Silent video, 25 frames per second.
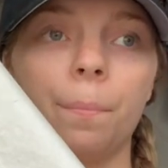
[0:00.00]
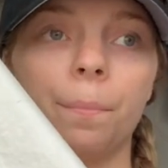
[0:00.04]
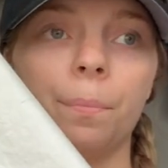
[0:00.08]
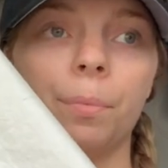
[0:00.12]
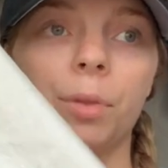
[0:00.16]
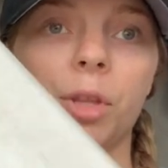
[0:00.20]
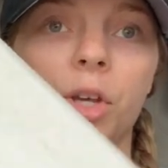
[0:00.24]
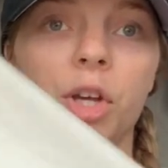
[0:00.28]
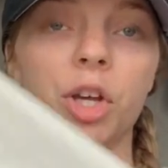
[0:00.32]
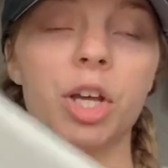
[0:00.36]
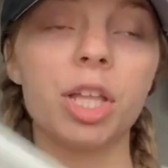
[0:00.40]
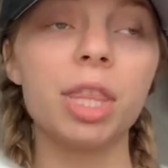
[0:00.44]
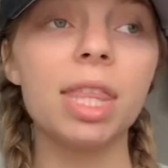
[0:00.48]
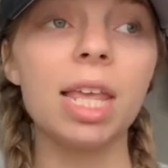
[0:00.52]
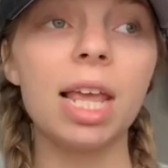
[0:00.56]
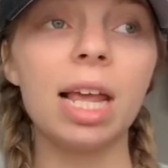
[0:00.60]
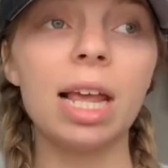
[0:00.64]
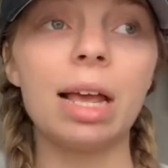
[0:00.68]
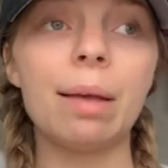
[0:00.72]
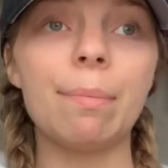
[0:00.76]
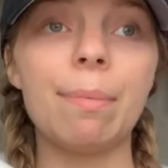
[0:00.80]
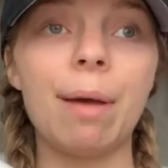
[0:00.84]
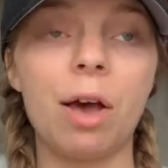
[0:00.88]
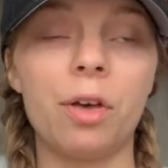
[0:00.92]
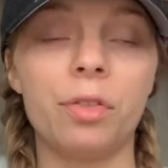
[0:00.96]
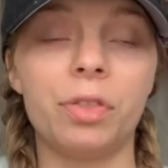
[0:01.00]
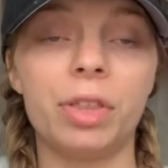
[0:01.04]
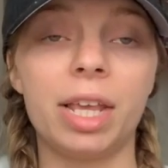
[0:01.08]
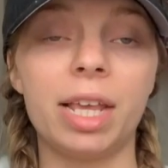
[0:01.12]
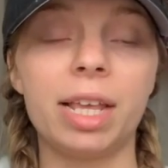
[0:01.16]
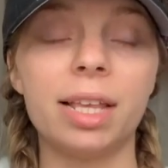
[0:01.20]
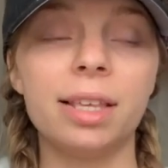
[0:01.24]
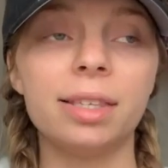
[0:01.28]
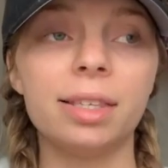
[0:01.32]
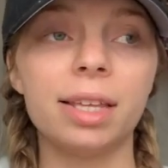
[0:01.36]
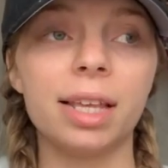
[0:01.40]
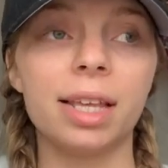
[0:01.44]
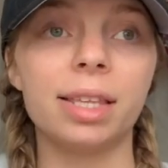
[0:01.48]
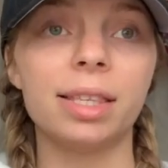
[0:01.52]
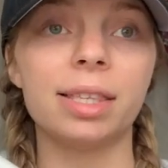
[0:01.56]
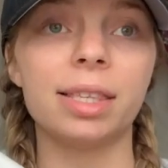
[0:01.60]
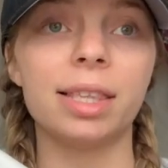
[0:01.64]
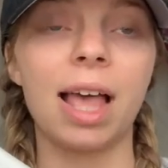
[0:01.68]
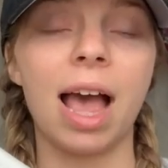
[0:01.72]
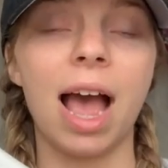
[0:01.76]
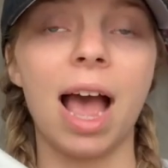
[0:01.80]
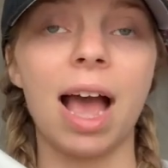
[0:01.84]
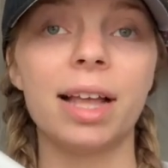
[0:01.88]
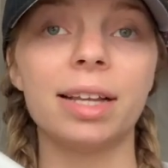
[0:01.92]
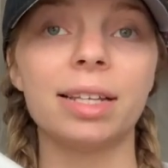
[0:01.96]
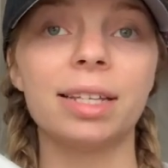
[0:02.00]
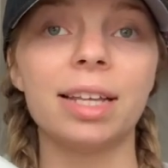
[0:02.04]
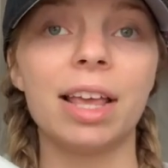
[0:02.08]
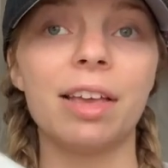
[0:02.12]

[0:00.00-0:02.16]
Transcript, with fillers: the good thing about these is that